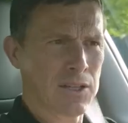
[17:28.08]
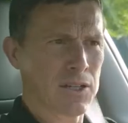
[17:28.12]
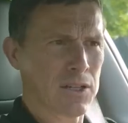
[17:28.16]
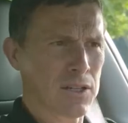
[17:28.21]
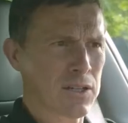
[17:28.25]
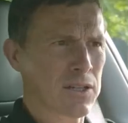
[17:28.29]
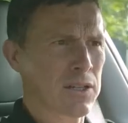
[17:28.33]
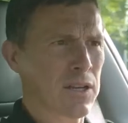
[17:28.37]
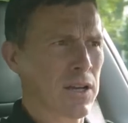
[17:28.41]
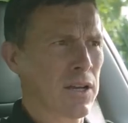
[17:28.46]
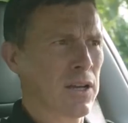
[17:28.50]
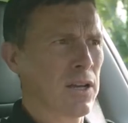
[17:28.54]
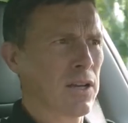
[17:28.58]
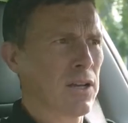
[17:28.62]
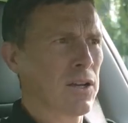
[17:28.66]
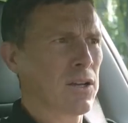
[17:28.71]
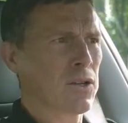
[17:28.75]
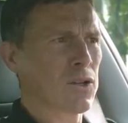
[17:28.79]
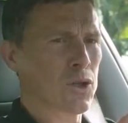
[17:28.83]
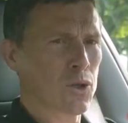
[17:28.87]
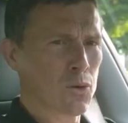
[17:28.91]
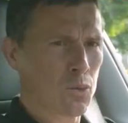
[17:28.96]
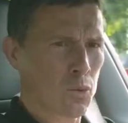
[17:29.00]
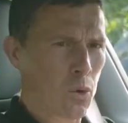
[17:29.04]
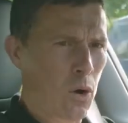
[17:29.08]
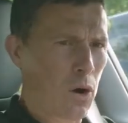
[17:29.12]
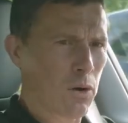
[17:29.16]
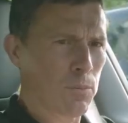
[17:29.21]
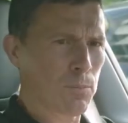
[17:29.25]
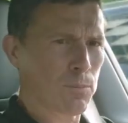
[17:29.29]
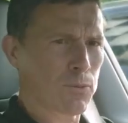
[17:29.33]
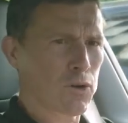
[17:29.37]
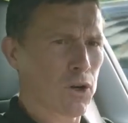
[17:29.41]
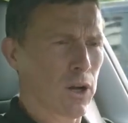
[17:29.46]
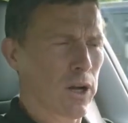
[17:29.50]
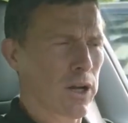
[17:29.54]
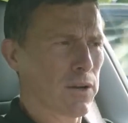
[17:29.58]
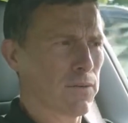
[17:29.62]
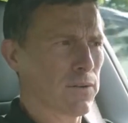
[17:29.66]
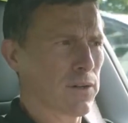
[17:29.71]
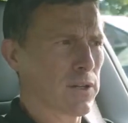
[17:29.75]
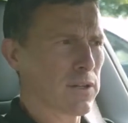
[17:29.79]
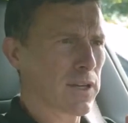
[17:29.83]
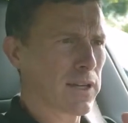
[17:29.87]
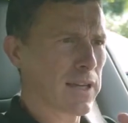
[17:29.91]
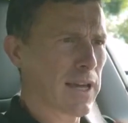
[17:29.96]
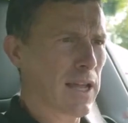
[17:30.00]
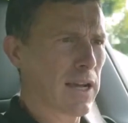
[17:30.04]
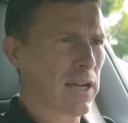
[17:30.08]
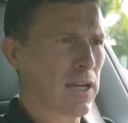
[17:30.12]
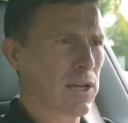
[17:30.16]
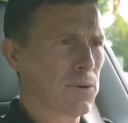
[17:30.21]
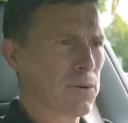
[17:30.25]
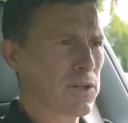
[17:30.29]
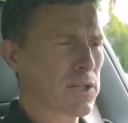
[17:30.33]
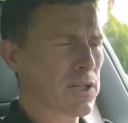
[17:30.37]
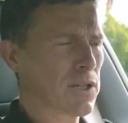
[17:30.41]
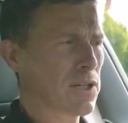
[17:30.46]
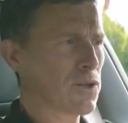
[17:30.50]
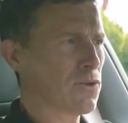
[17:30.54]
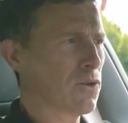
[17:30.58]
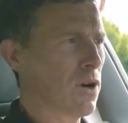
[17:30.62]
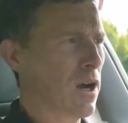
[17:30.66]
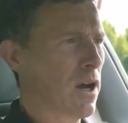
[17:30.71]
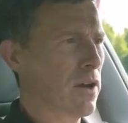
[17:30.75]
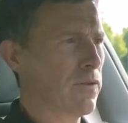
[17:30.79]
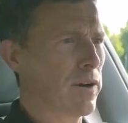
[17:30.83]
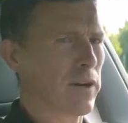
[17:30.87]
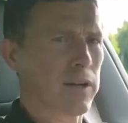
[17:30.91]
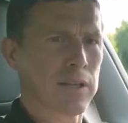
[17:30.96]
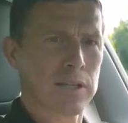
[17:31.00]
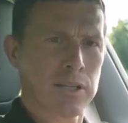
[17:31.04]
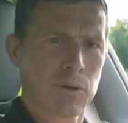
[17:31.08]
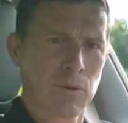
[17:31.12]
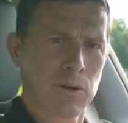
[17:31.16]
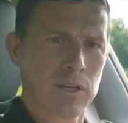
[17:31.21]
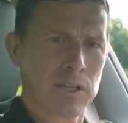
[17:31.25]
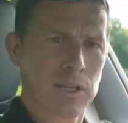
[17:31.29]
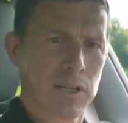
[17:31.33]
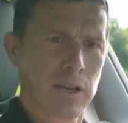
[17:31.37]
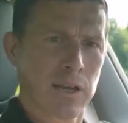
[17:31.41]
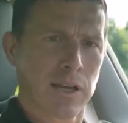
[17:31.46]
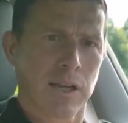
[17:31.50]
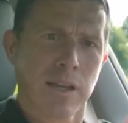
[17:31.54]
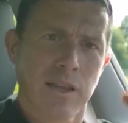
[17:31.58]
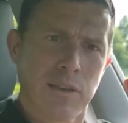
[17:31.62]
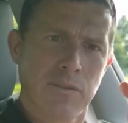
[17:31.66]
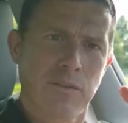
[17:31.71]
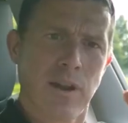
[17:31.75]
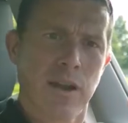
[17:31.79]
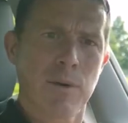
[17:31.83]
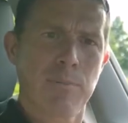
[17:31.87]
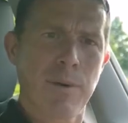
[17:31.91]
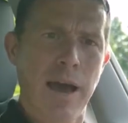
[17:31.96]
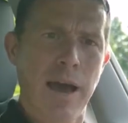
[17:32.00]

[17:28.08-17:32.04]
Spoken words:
just swap drivers. I'm going to get Lewis to drive and I'm going to see what it's like in the very